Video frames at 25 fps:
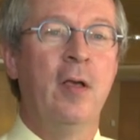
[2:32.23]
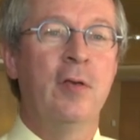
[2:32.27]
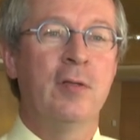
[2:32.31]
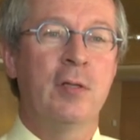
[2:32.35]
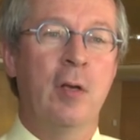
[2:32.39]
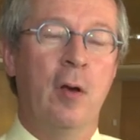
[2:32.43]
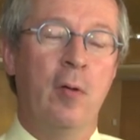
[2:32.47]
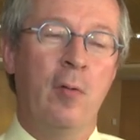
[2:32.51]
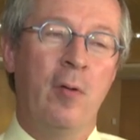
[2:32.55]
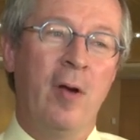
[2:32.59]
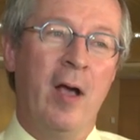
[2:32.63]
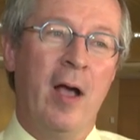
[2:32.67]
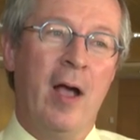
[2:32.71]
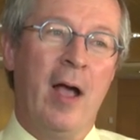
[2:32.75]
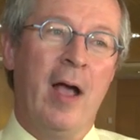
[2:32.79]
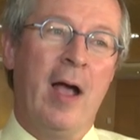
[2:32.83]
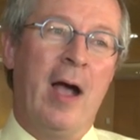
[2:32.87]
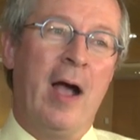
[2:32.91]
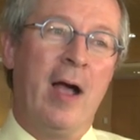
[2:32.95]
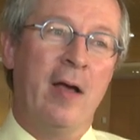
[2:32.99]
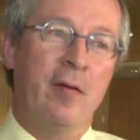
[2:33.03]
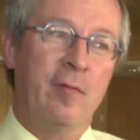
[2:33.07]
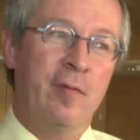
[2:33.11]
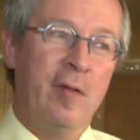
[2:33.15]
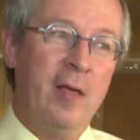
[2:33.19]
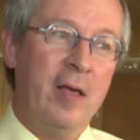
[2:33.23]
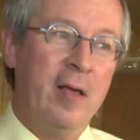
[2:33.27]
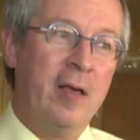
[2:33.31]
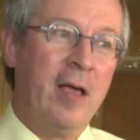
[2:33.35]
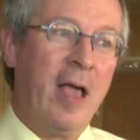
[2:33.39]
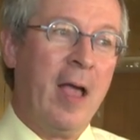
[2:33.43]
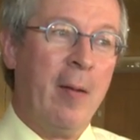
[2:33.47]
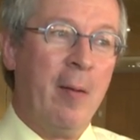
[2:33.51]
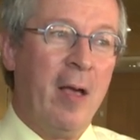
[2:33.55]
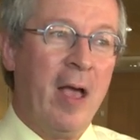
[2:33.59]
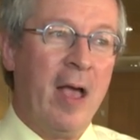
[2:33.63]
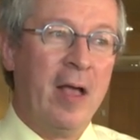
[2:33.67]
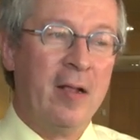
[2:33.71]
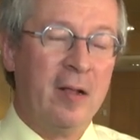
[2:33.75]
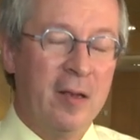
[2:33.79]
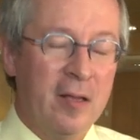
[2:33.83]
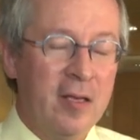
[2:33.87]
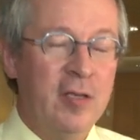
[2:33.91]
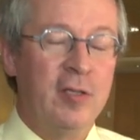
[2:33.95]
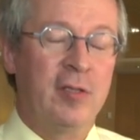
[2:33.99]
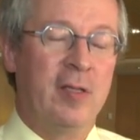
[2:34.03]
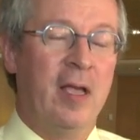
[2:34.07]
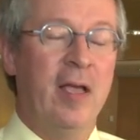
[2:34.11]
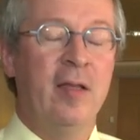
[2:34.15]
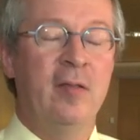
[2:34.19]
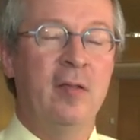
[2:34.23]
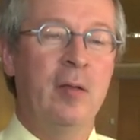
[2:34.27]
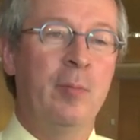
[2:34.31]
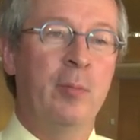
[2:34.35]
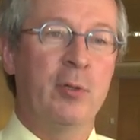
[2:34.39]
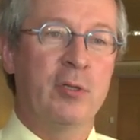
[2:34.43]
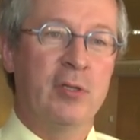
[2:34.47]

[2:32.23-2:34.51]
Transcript: So I think at least eighty